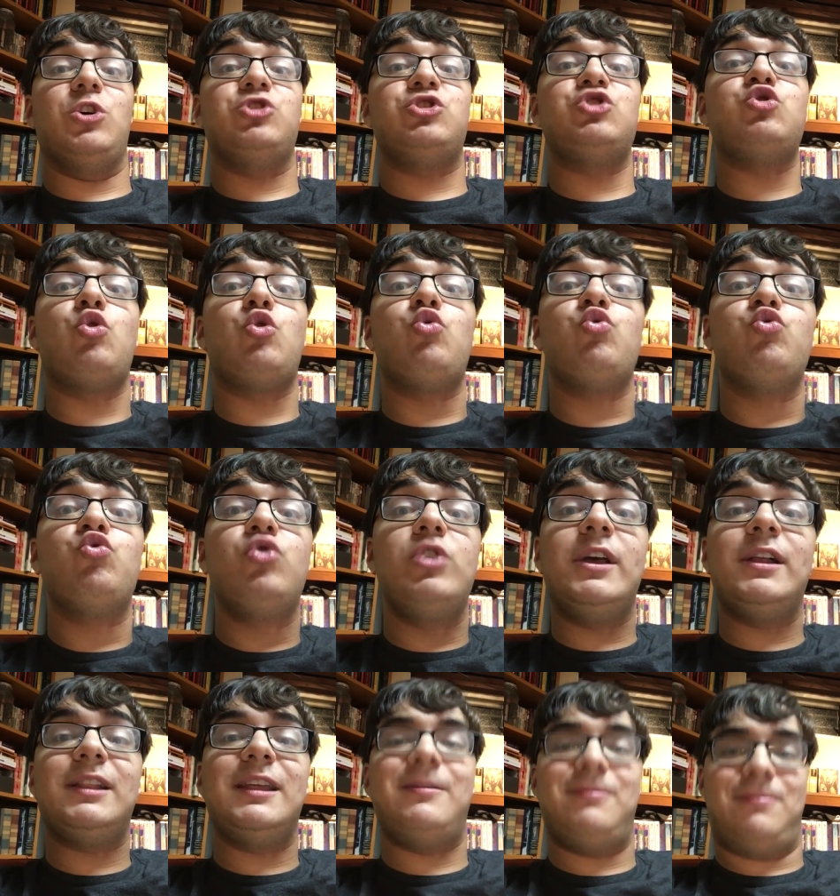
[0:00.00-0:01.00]
Just
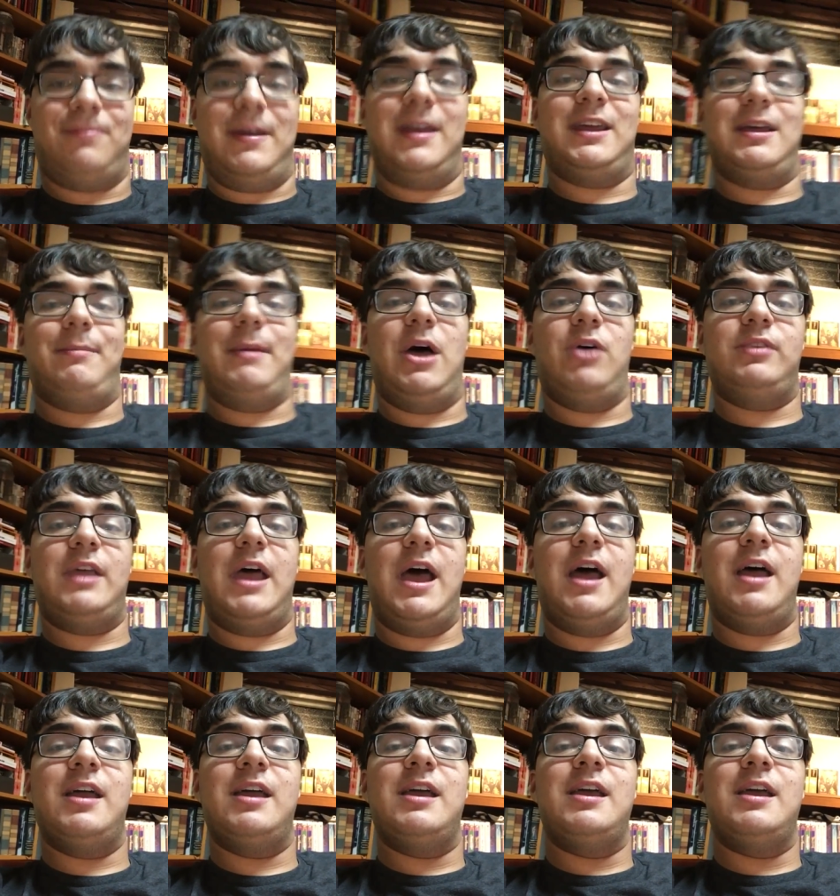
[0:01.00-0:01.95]
really think about that